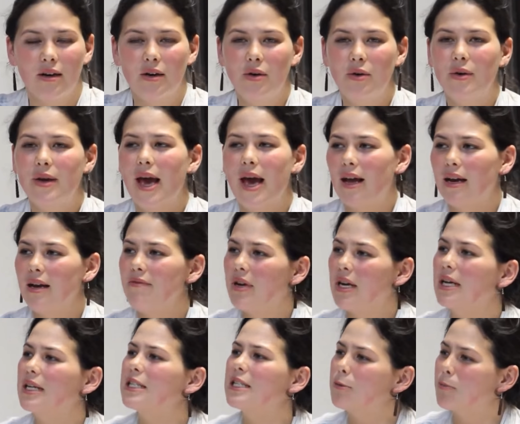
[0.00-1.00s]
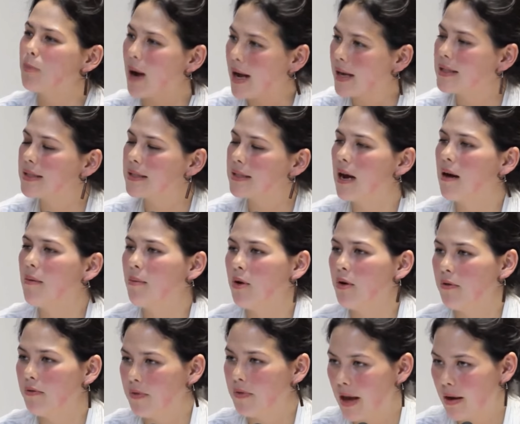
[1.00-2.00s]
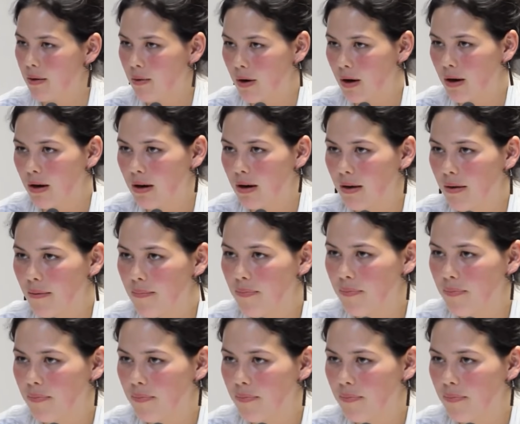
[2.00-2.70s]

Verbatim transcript: who can't even express how moved they were